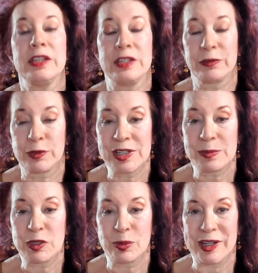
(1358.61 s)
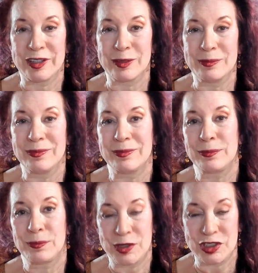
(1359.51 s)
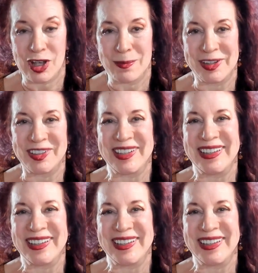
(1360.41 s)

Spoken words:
difference between them, predominantly,